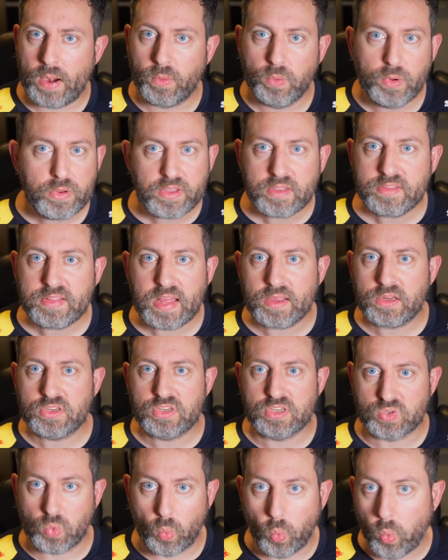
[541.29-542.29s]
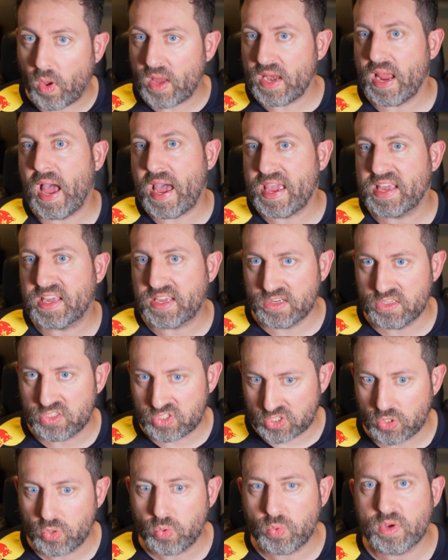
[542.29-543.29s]
really like just what I can
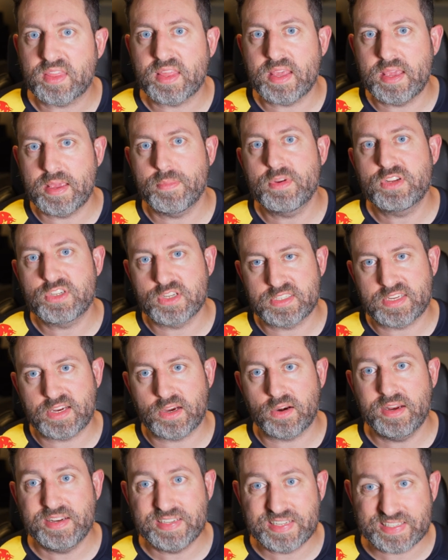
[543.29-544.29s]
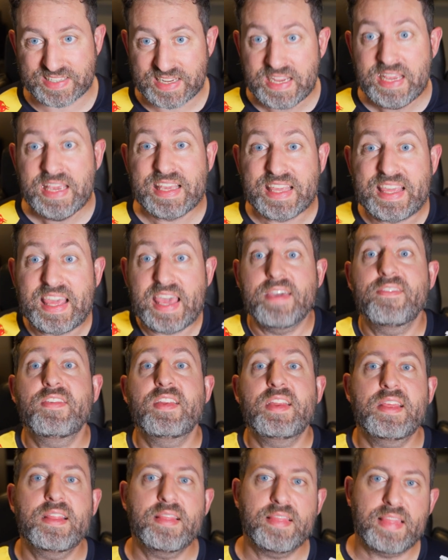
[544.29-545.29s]
do with images here and just
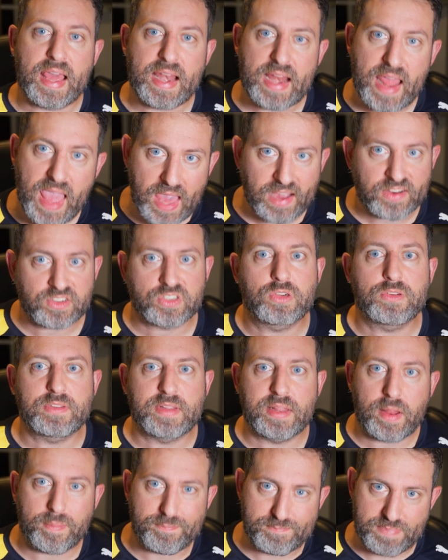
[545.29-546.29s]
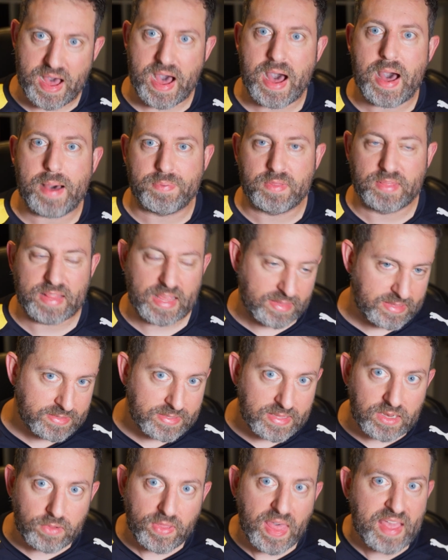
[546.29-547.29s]
giving it that extra little pop and that
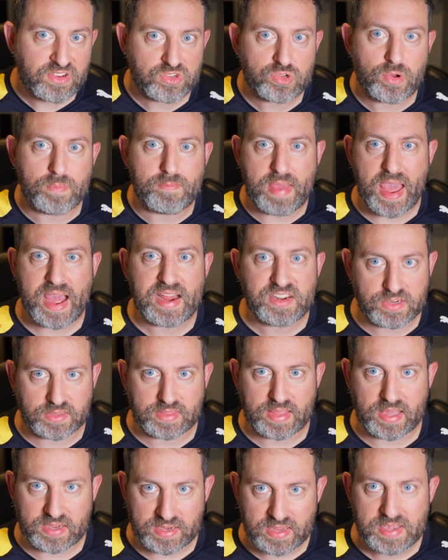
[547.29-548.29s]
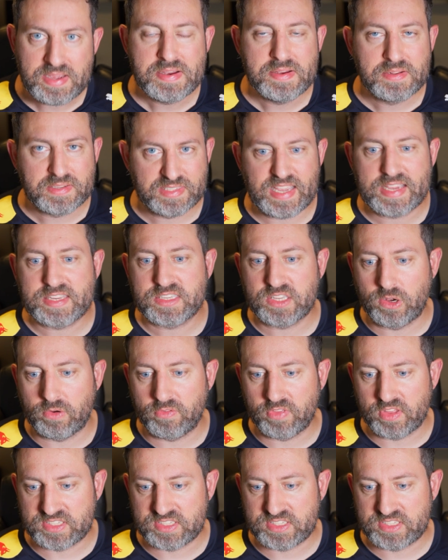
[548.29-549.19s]
little extra magic that takes it over the